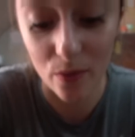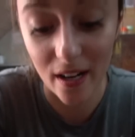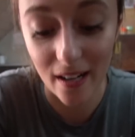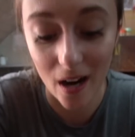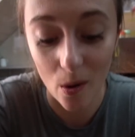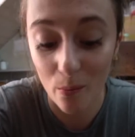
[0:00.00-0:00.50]
right
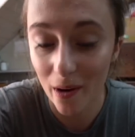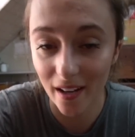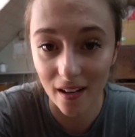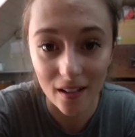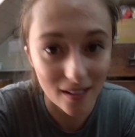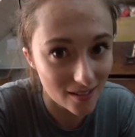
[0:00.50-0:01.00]
now, but
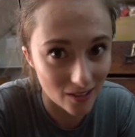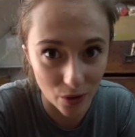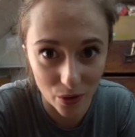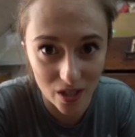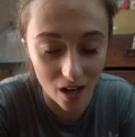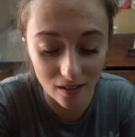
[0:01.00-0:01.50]

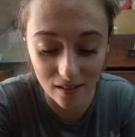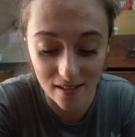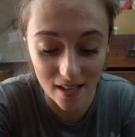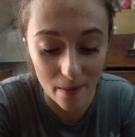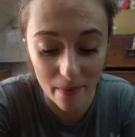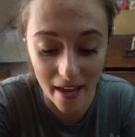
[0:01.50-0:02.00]
Luke talked this
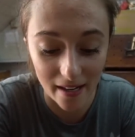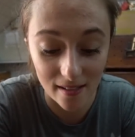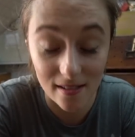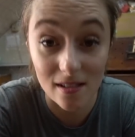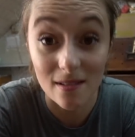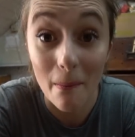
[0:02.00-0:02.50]
up, and it
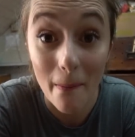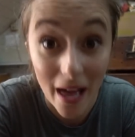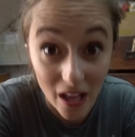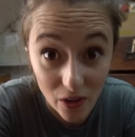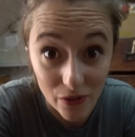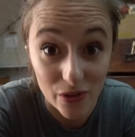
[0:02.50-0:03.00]

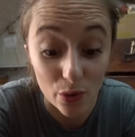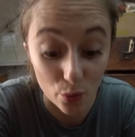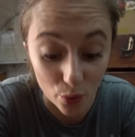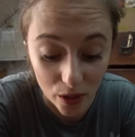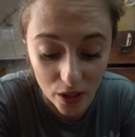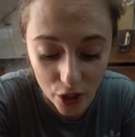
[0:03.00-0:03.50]
smells
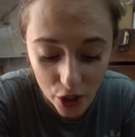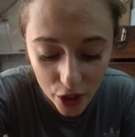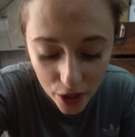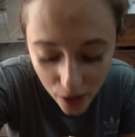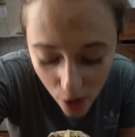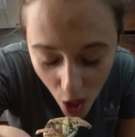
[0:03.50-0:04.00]
really good.